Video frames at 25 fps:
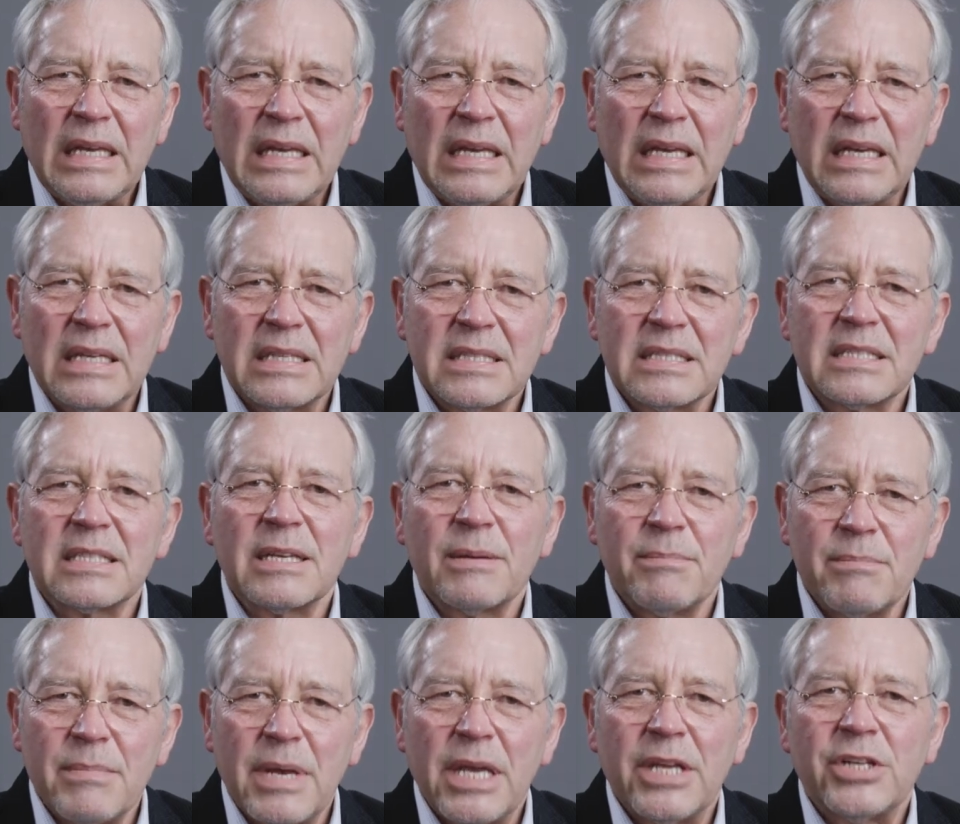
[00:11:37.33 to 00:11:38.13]
is
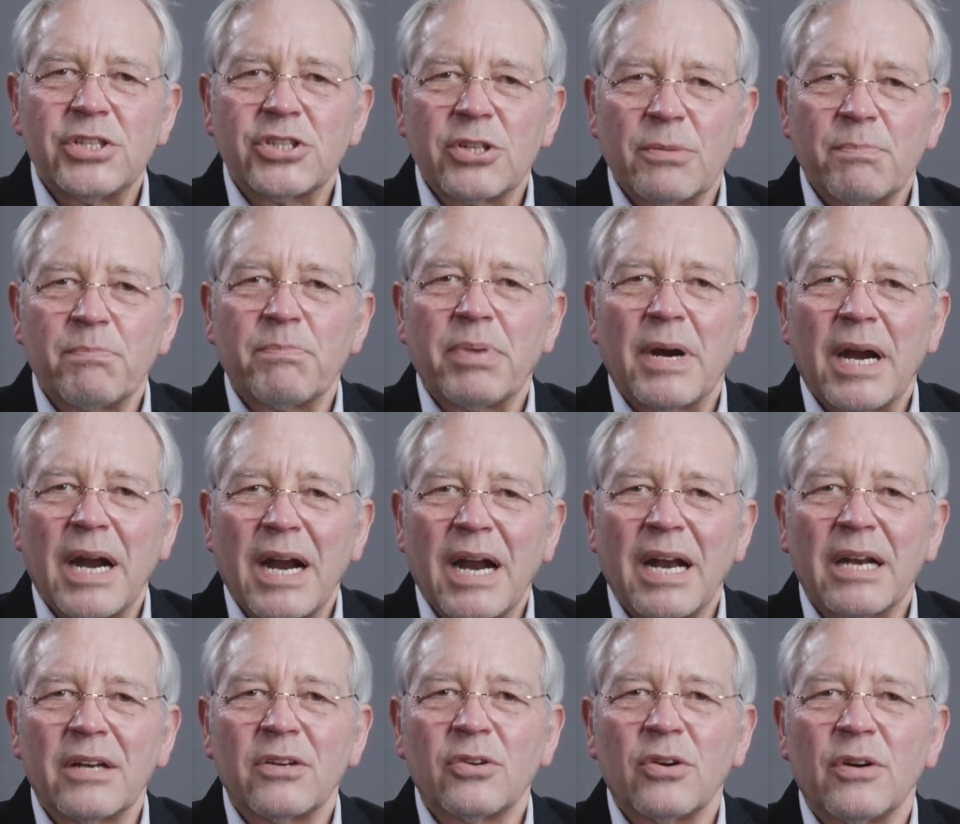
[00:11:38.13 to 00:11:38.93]
a major
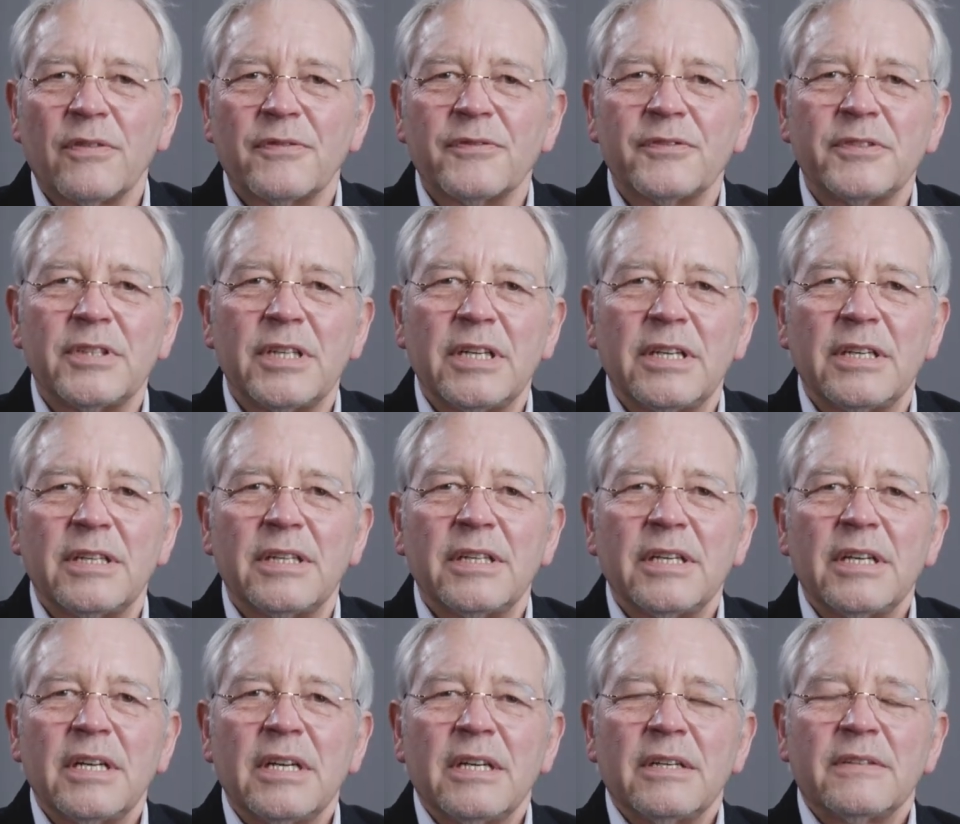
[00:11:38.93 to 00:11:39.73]
part of
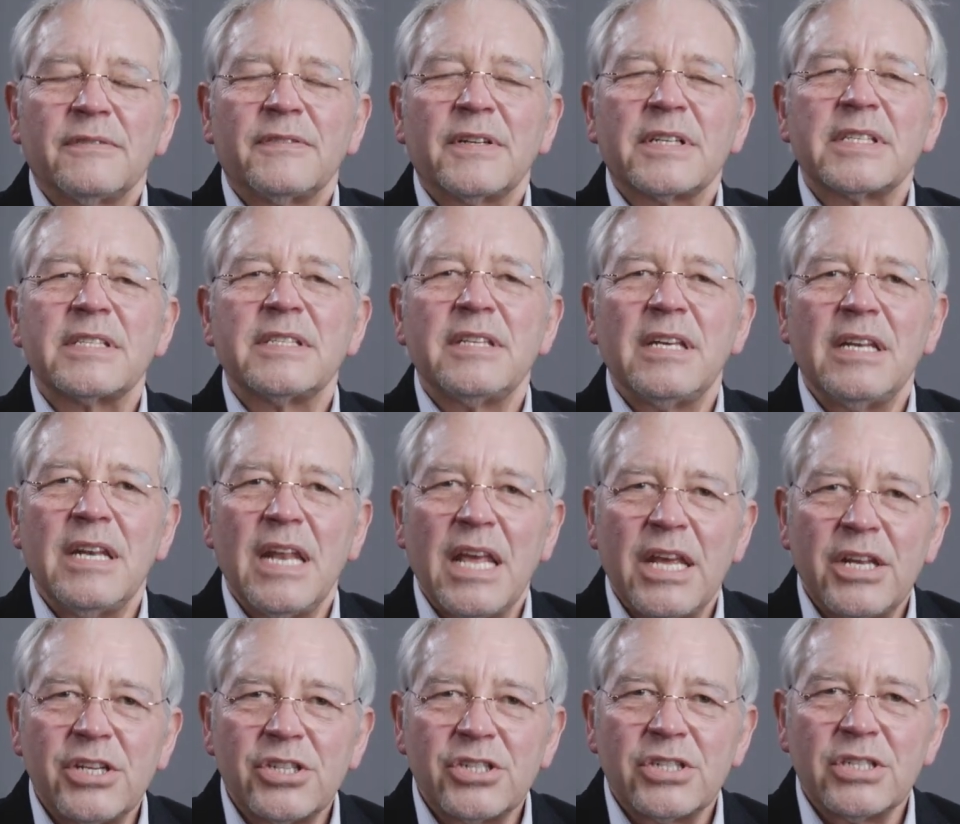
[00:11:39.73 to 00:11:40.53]
the
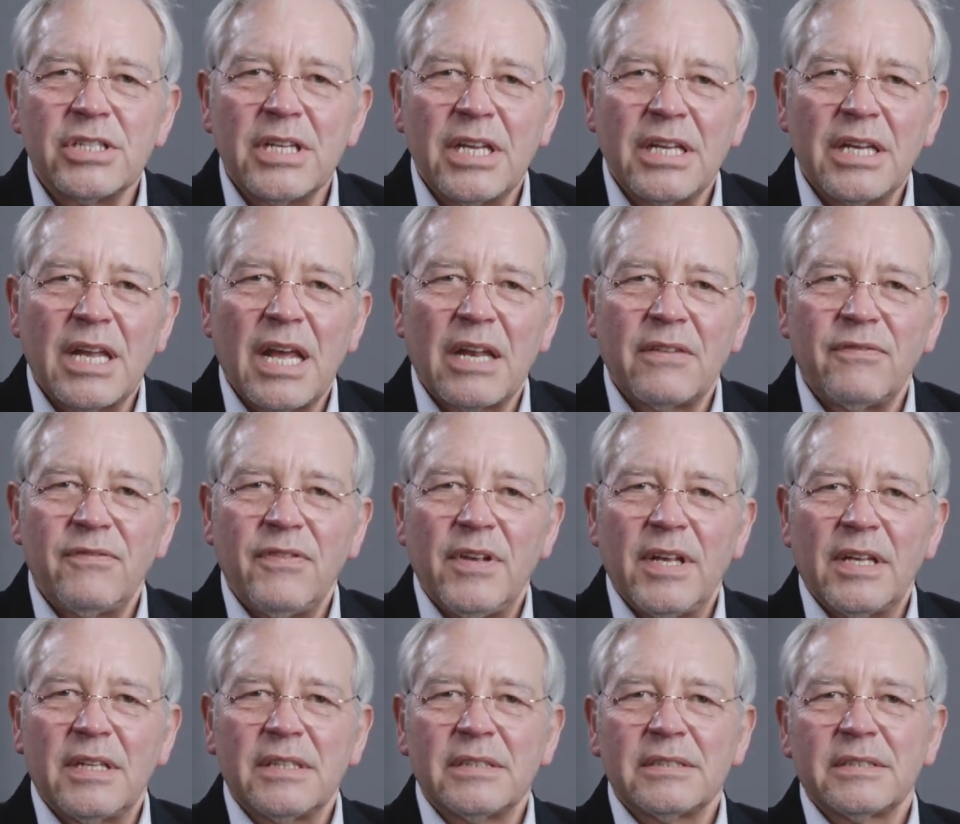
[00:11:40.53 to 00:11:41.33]
fascination in that
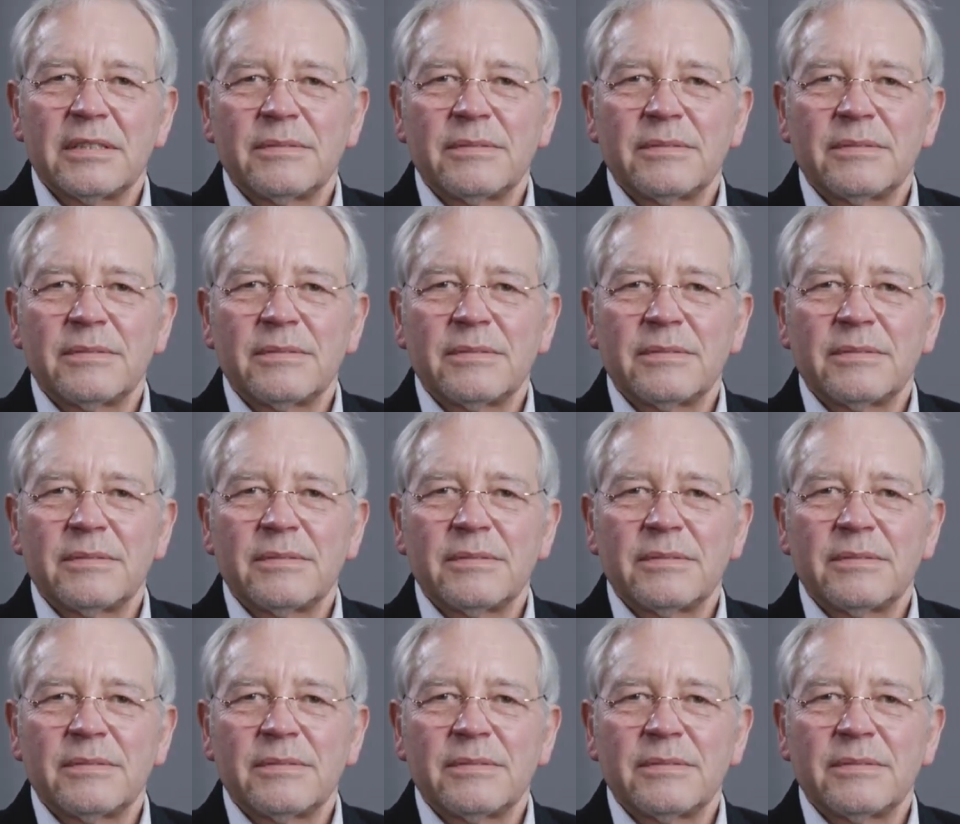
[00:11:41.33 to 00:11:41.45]
field?